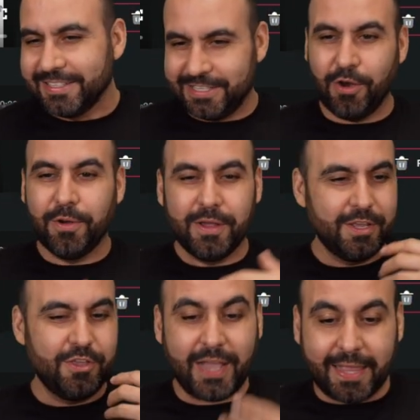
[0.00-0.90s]
So
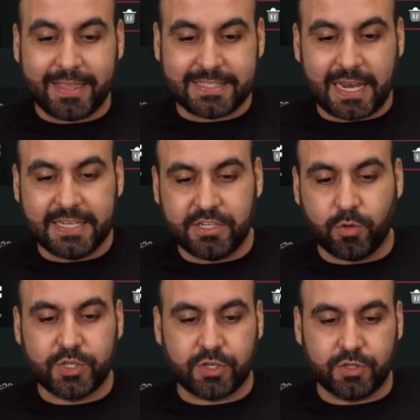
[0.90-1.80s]
you got these settings here,
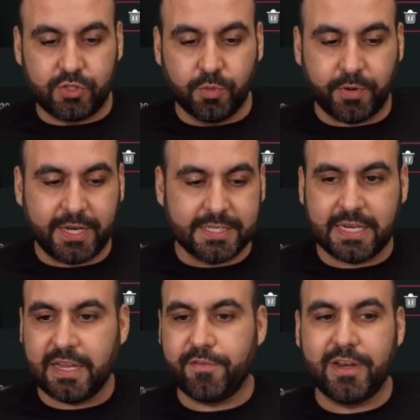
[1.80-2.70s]
which are super
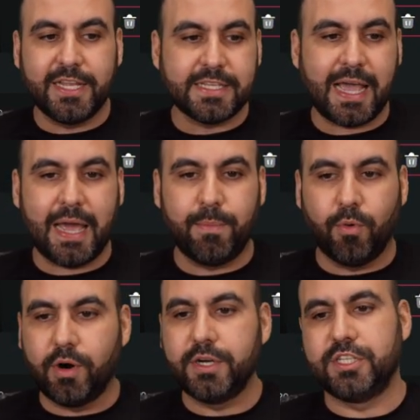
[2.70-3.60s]
easy. If you need to add
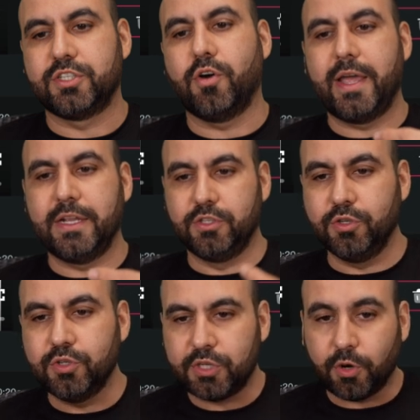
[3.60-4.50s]
more, just go ahead and
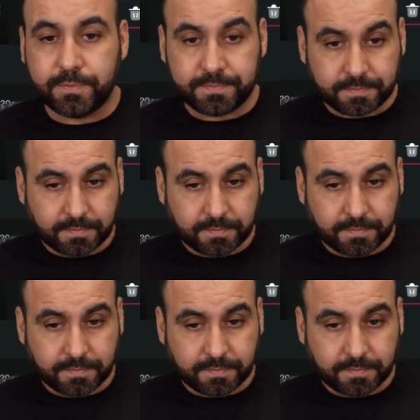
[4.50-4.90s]
do so.